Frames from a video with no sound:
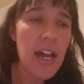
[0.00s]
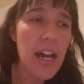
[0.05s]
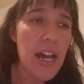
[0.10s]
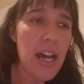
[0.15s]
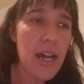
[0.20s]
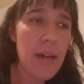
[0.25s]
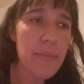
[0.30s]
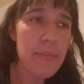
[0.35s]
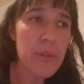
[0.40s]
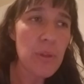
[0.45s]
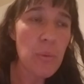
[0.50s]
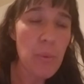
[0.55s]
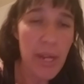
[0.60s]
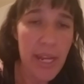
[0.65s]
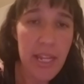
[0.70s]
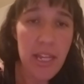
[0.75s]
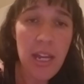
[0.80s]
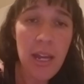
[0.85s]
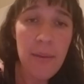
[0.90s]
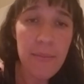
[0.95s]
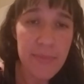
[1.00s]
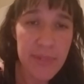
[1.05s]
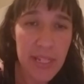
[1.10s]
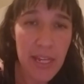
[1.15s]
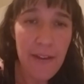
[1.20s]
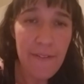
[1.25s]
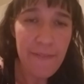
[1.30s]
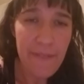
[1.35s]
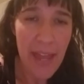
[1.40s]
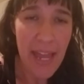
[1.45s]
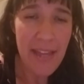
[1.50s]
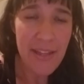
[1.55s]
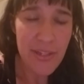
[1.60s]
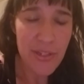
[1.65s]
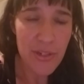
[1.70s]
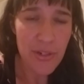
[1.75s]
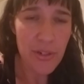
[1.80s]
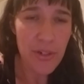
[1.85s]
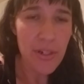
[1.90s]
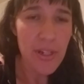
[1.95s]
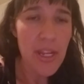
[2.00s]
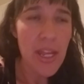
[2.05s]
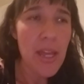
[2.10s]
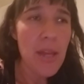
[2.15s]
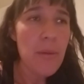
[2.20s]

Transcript: The weight comes off faster.